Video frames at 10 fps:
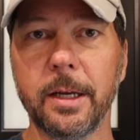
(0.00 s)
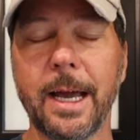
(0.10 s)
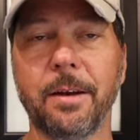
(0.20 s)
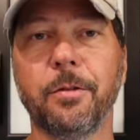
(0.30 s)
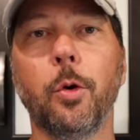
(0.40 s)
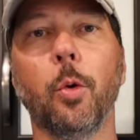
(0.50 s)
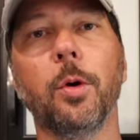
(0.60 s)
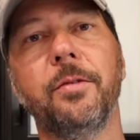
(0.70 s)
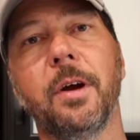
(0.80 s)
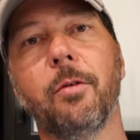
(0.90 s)
kind of
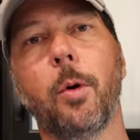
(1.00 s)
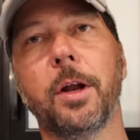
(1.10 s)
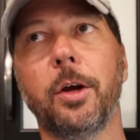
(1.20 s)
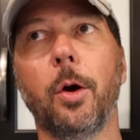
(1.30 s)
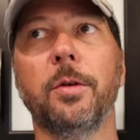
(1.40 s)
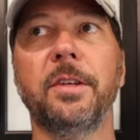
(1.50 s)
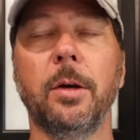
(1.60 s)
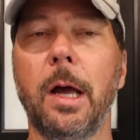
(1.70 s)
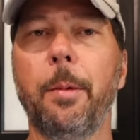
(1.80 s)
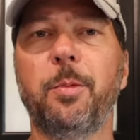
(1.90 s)
cool. If you ever want to go and see
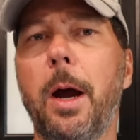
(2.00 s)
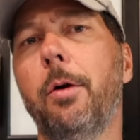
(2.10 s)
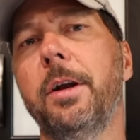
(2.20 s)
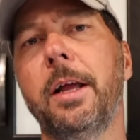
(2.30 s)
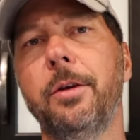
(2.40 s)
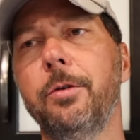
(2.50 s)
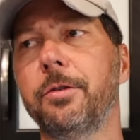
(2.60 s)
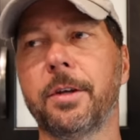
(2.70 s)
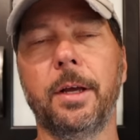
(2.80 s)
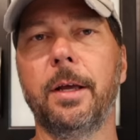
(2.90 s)
how much power did I
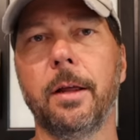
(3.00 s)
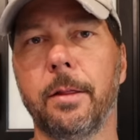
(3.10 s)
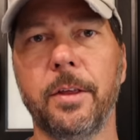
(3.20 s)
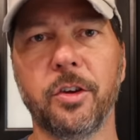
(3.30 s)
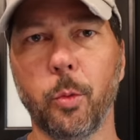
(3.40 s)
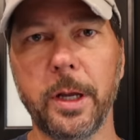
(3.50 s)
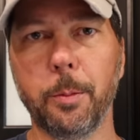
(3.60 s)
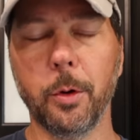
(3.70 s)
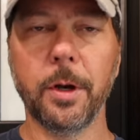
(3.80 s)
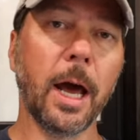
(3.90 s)
use this week
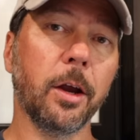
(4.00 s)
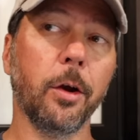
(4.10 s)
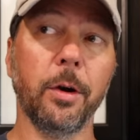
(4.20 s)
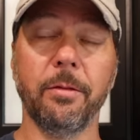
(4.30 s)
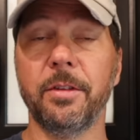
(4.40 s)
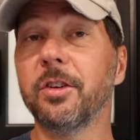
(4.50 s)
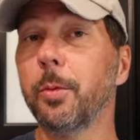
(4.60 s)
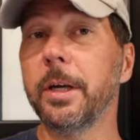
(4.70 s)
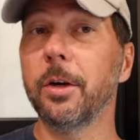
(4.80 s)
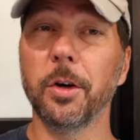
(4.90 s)
boondocking or even this
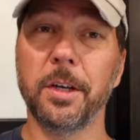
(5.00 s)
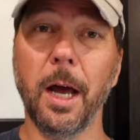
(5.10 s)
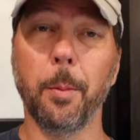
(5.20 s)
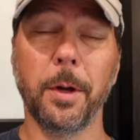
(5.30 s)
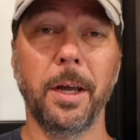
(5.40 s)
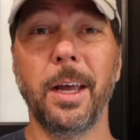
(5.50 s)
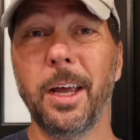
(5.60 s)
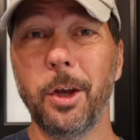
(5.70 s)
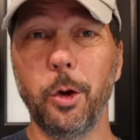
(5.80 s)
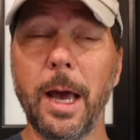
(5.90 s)
week hooked up,
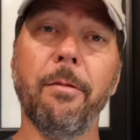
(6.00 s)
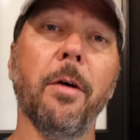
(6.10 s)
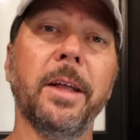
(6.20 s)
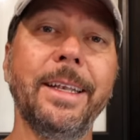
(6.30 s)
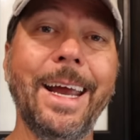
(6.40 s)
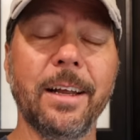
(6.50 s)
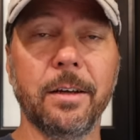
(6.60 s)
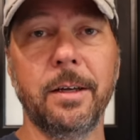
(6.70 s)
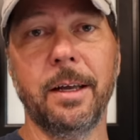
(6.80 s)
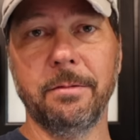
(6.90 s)
you have all that
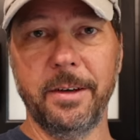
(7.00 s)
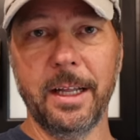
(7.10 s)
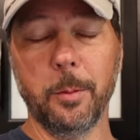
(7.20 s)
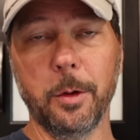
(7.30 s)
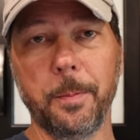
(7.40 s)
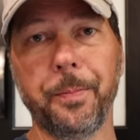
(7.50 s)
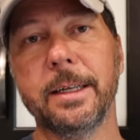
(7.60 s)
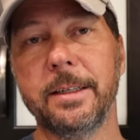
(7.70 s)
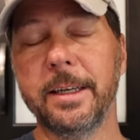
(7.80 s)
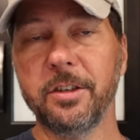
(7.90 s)
data available.
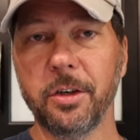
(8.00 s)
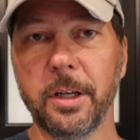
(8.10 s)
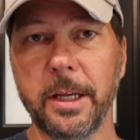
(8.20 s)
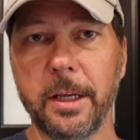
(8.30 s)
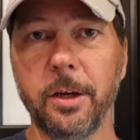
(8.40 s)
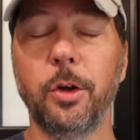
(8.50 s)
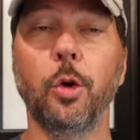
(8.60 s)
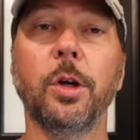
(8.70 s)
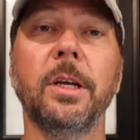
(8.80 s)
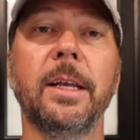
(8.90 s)
Additionally,
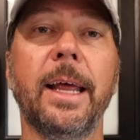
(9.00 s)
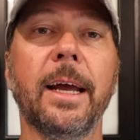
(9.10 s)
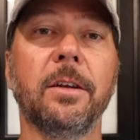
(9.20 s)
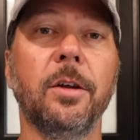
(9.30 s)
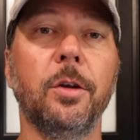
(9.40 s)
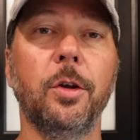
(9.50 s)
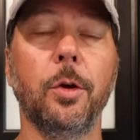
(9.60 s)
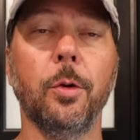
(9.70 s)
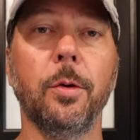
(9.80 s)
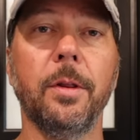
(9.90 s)
you can connect
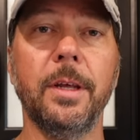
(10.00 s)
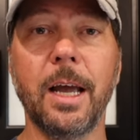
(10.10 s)
to the